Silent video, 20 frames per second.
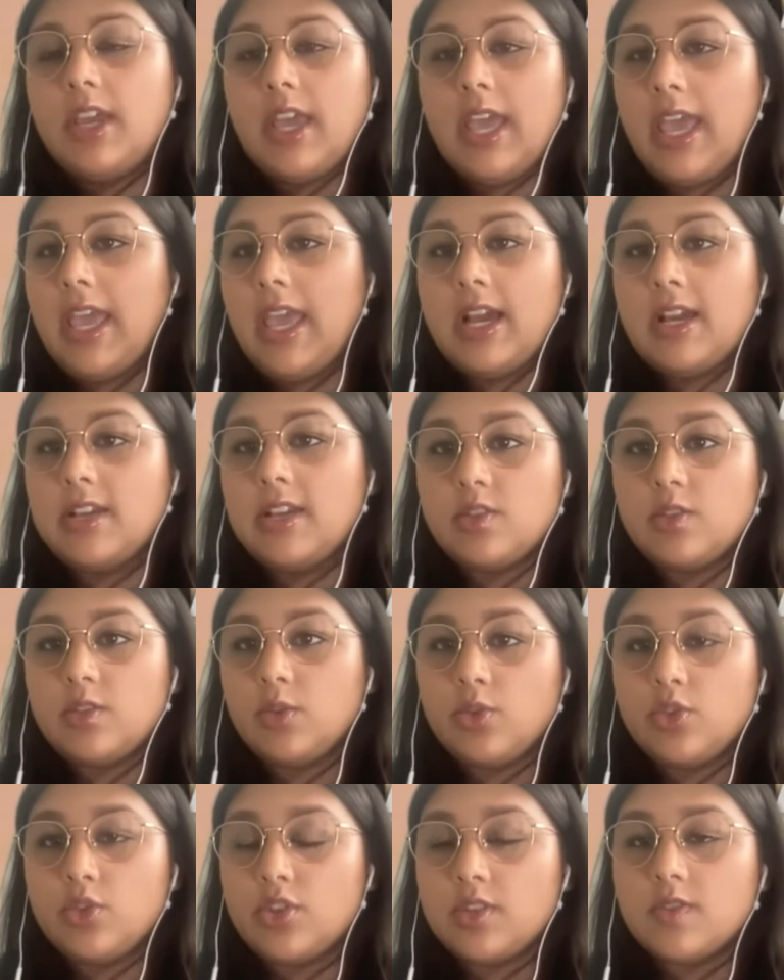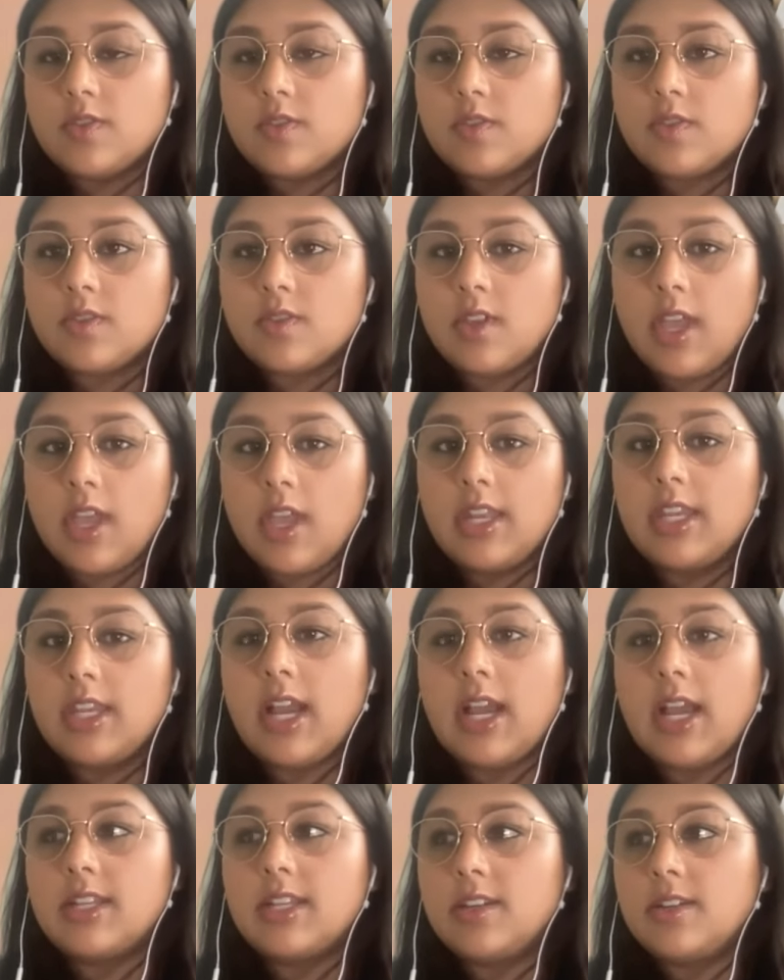AI solutions, any
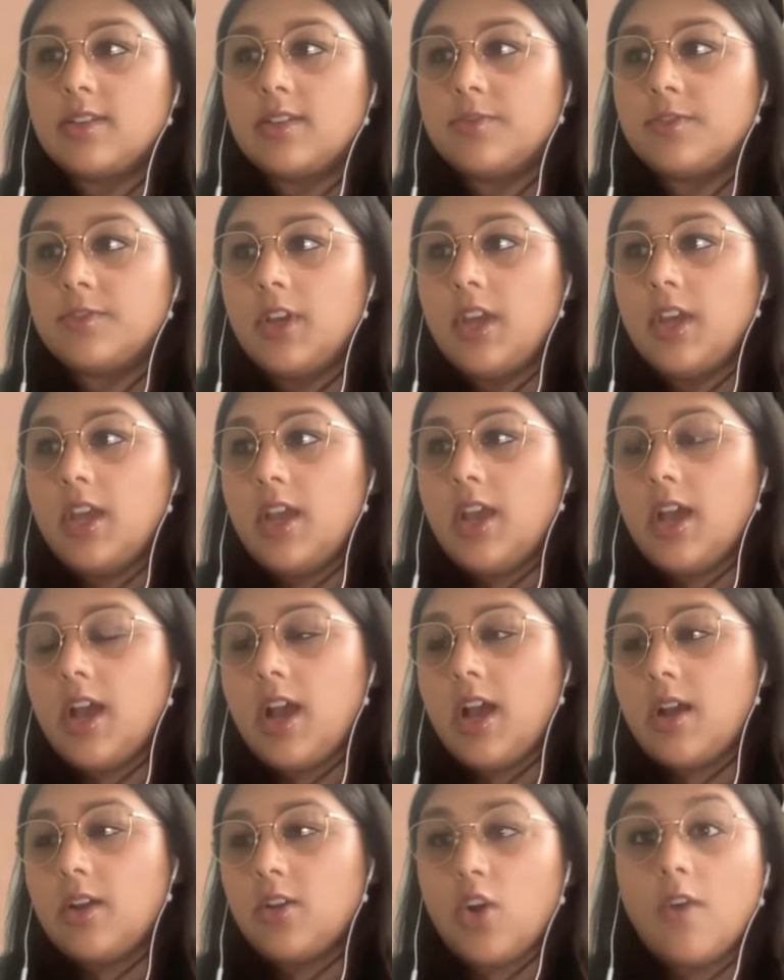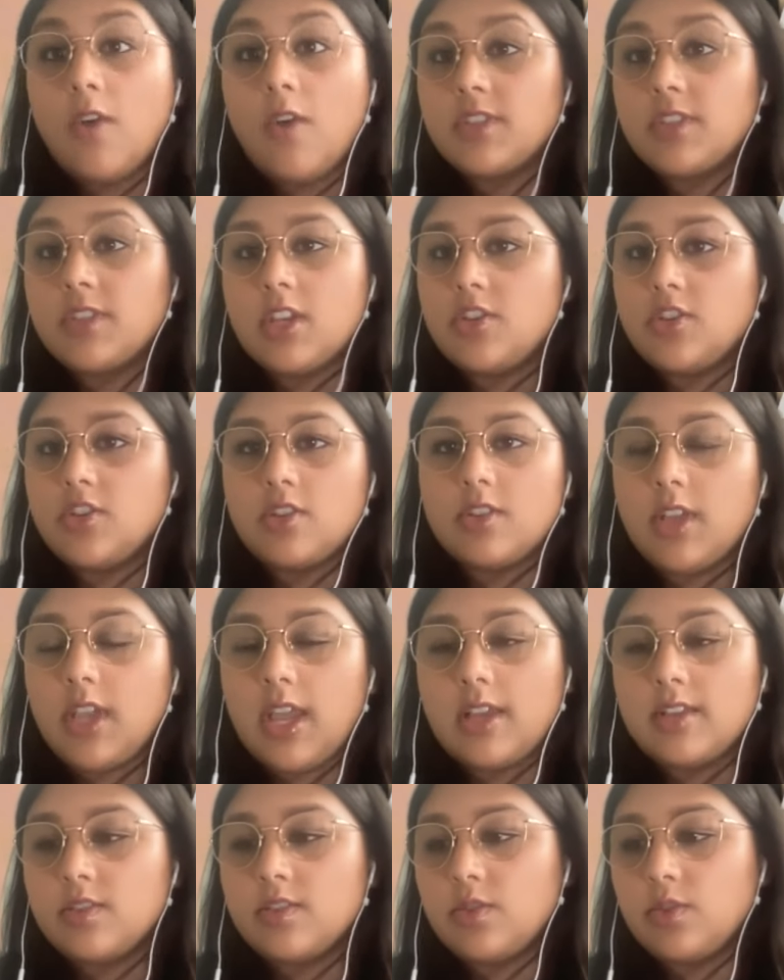kind of conversational
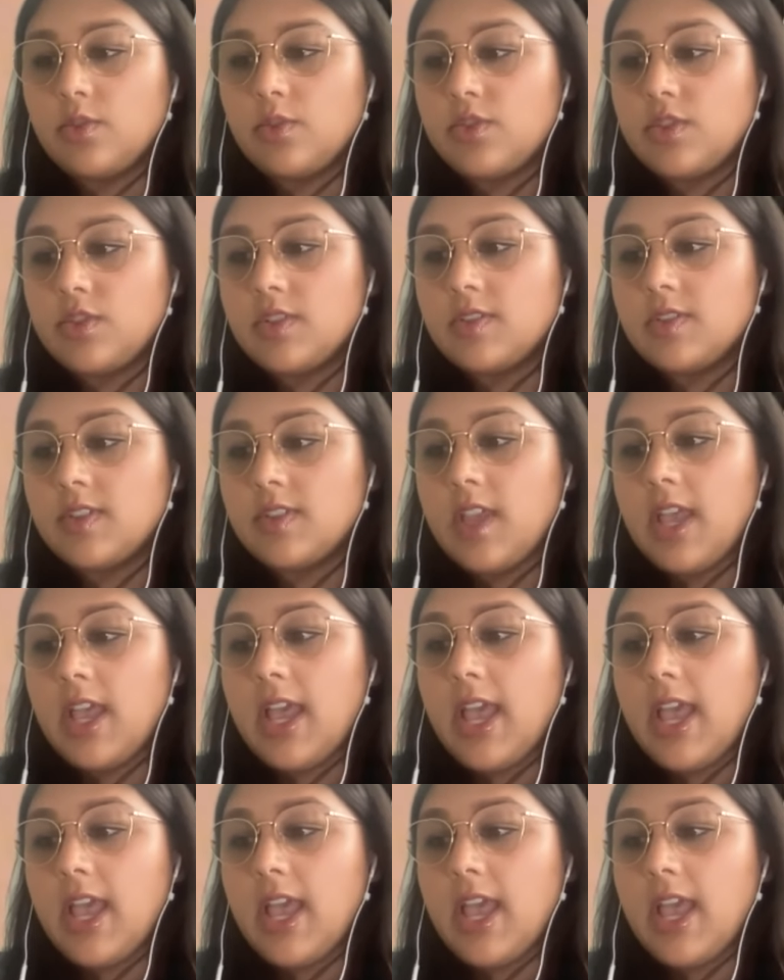AI solutions.